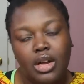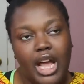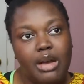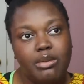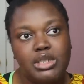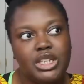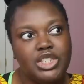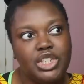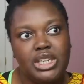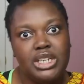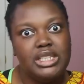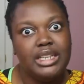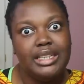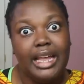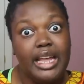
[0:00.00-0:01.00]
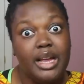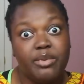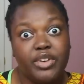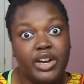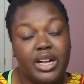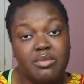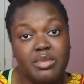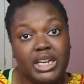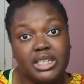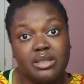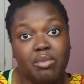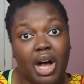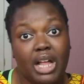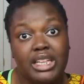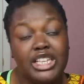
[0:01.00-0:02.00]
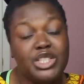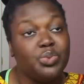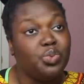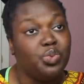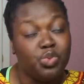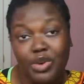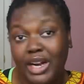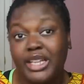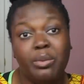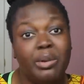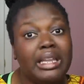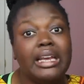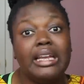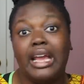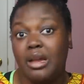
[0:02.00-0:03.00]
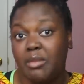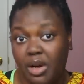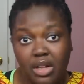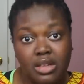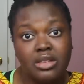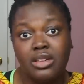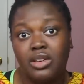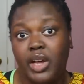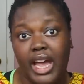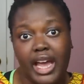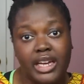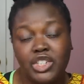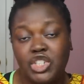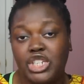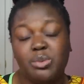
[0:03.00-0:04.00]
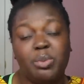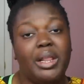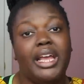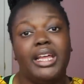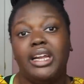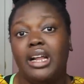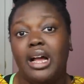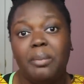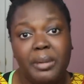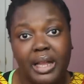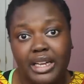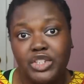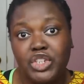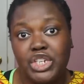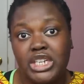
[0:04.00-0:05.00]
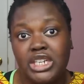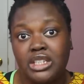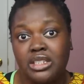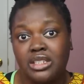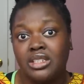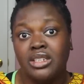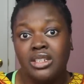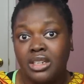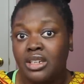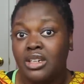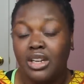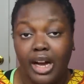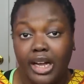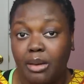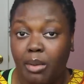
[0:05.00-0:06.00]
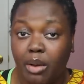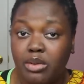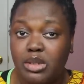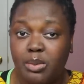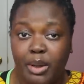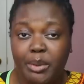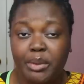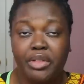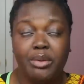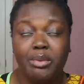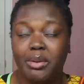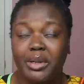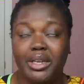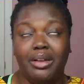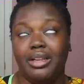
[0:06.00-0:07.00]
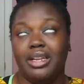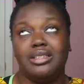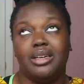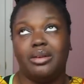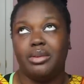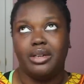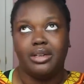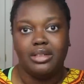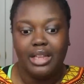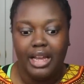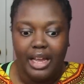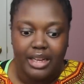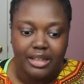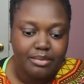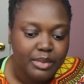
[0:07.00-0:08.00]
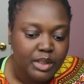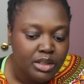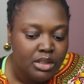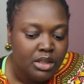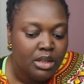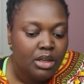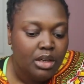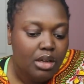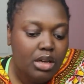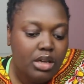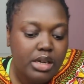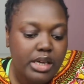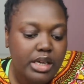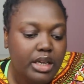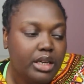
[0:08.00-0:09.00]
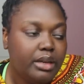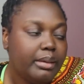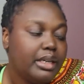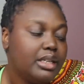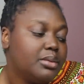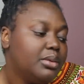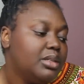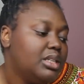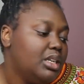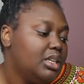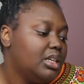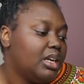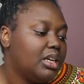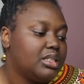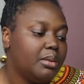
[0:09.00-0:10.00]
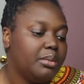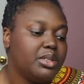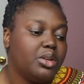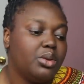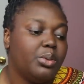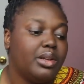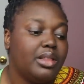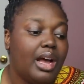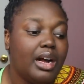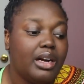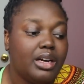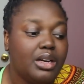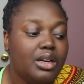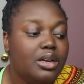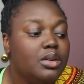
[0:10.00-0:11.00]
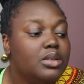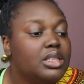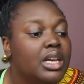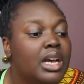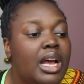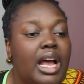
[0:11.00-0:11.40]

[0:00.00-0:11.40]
was such an easy layup for him because Molly is ready, willing, and able. Okay? She's playing it up like she's got a bone to pick with you, but we know that's not real. Like, anyways, we'll see in the next episode where that goes.